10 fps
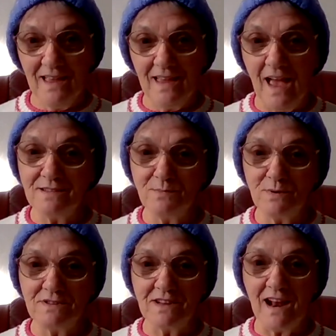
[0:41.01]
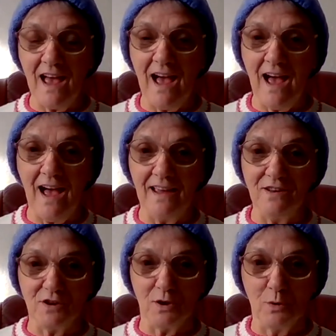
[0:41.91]
Yes, Priscilla, I
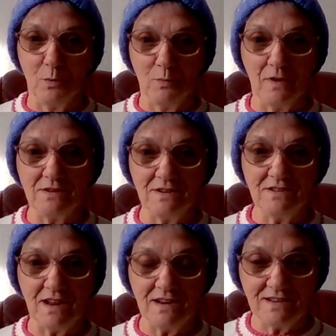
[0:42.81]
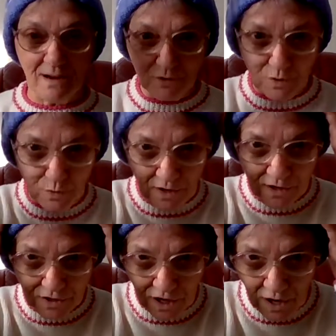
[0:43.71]
do. This is it, I'm showing
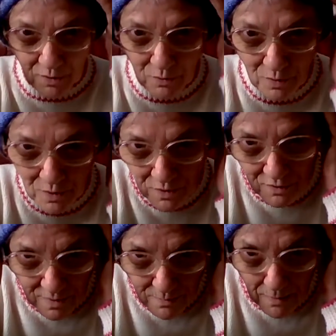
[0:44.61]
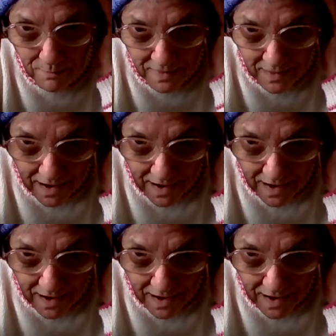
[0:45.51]
it to you. Remember the